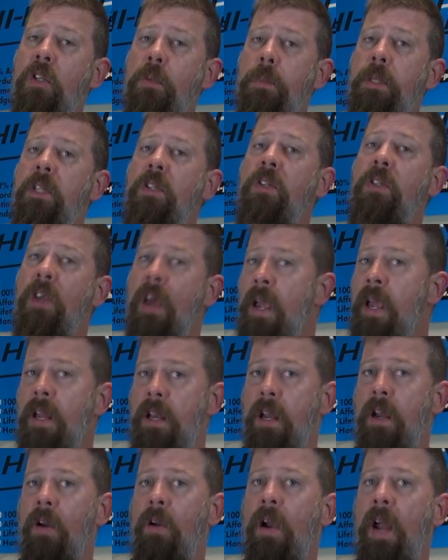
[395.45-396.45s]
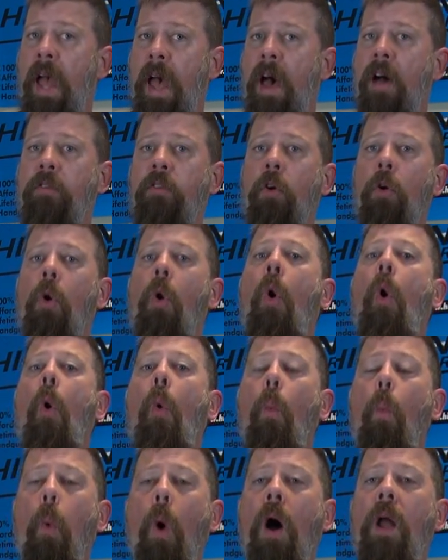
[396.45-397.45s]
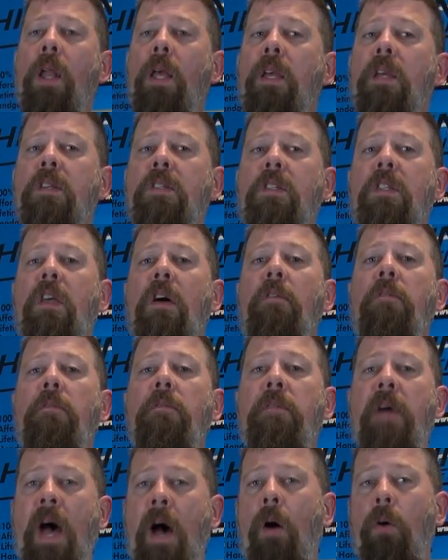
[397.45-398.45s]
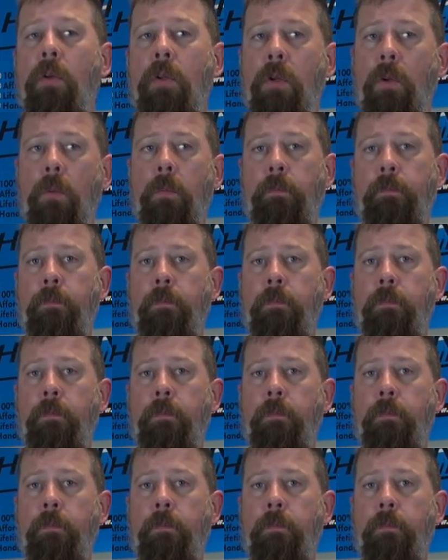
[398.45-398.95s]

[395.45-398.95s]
to be secondary after what is the value.